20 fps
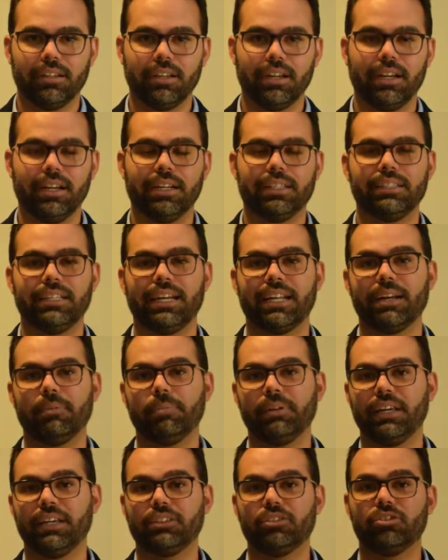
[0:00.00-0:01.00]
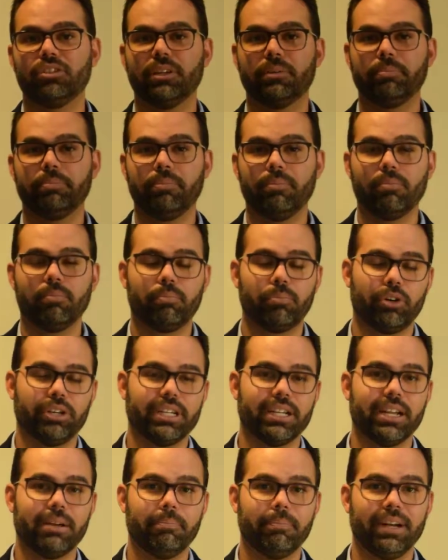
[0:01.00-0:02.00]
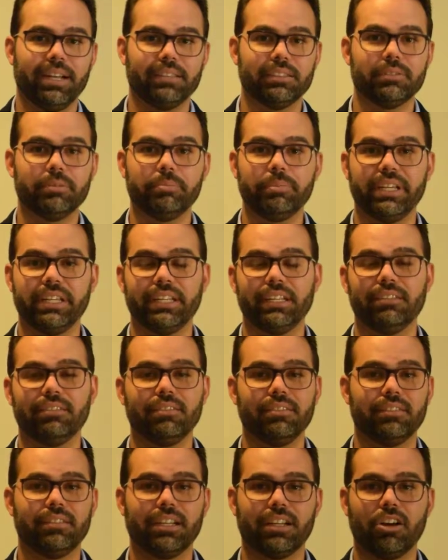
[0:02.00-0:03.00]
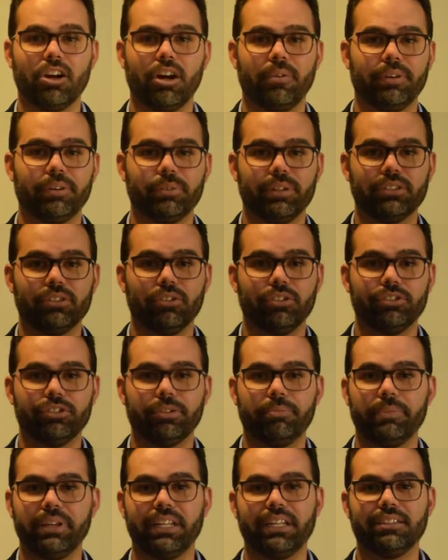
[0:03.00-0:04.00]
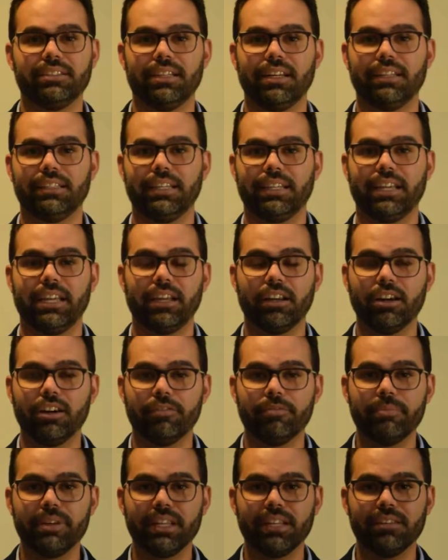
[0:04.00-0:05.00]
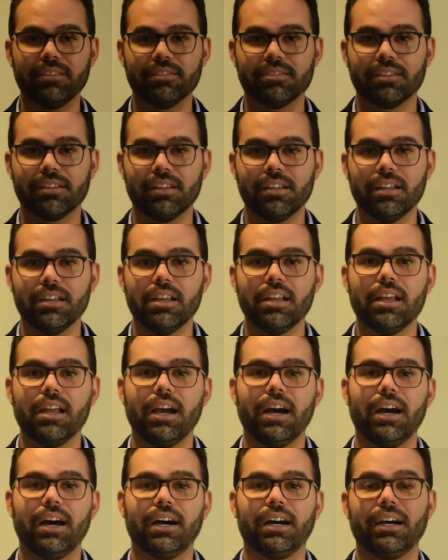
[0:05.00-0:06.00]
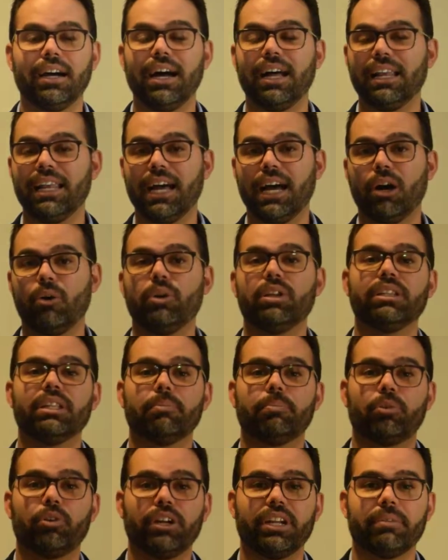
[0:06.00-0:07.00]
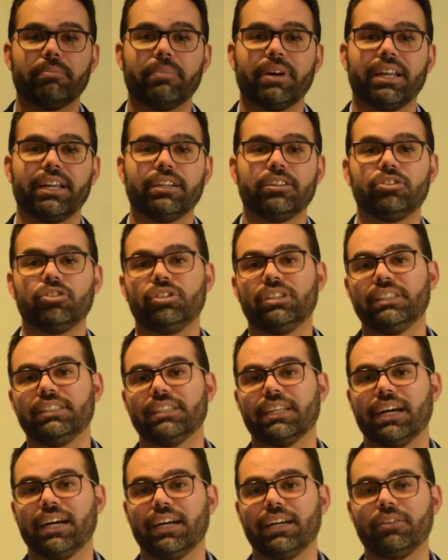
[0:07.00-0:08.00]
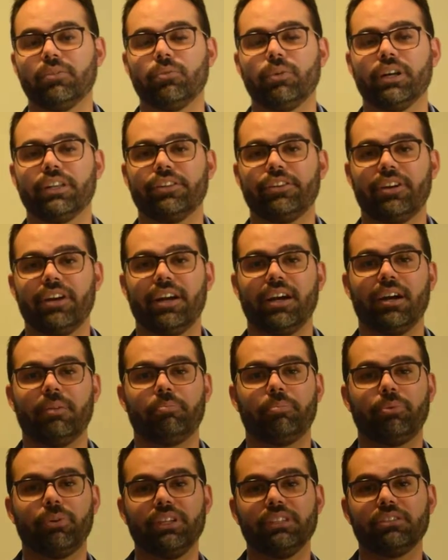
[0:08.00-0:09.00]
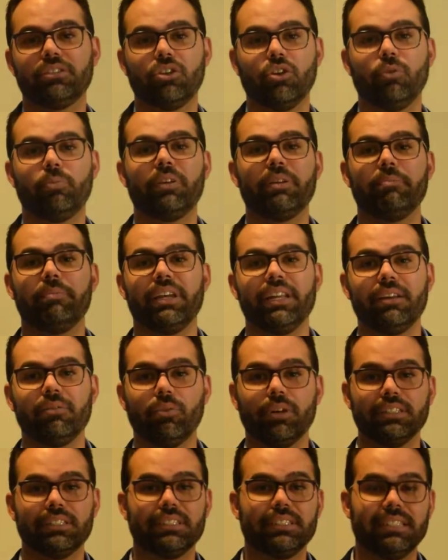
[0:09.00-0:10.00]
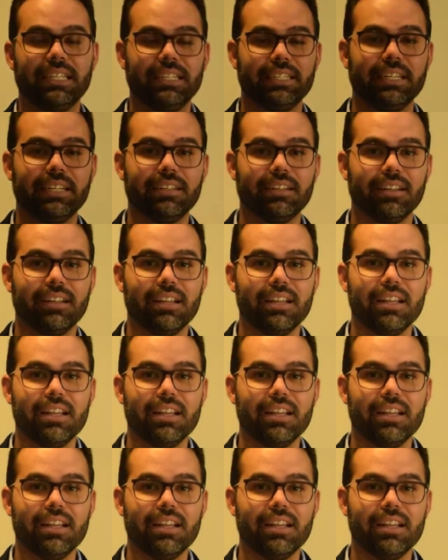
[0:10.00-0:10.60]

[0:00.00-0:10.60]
That applied to the project advancement meeting, the common resolution meetings, and the kickoff meetings. Allowing the project manager to decide whether a pre-scoping meeting was needed.